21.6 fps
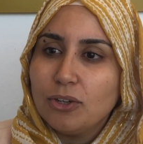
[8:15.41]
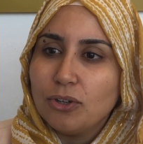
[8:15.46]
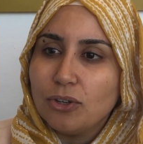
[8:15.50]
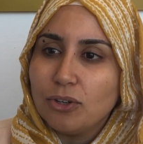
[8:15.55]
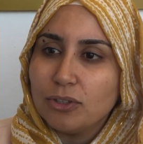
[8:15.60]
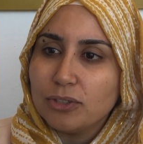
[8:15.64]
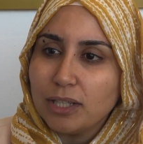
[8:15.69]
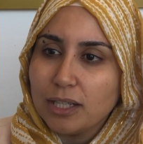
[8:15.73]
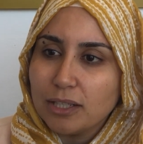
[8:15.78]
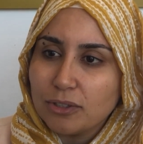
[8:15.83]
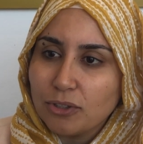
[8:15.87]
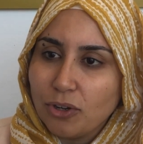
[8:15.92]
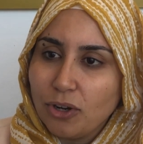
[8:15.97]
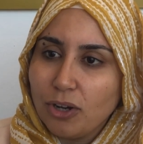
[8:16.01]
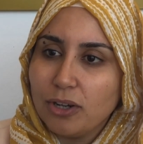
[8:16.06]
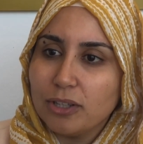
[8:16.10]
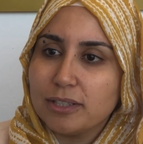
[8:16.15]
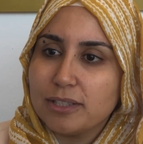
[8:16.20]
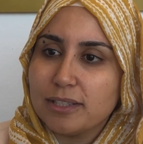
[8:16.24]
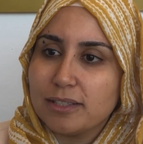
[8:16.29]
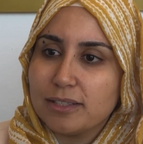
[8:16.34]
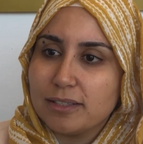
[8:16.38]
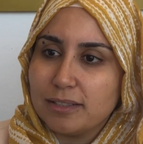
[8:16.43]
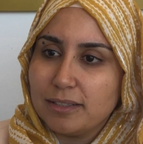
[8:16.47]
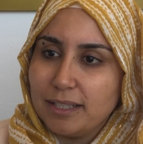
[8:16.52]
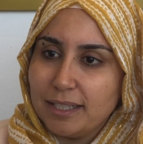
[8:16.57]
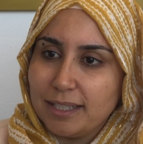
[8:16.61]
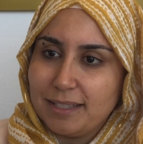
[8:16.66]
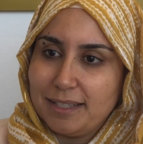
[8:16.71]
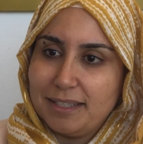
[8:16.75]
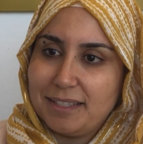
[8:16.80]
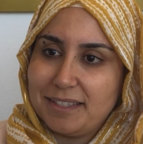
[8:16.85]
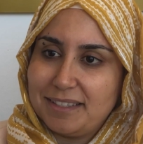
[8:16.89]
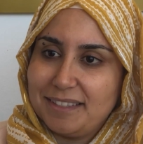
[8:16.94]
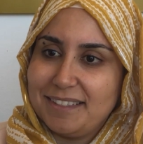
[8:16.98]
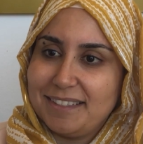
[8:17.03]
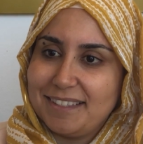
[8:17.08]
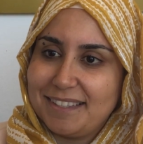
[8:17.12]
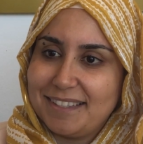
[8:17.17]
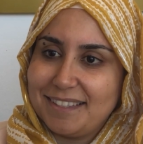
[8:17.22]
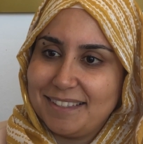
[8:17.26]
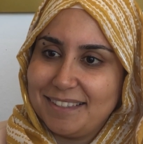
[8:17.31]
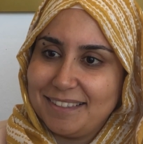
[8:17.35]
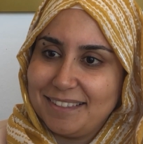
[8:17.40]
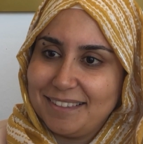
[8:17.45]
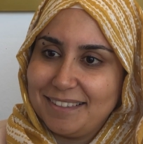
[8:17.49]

on God's existence.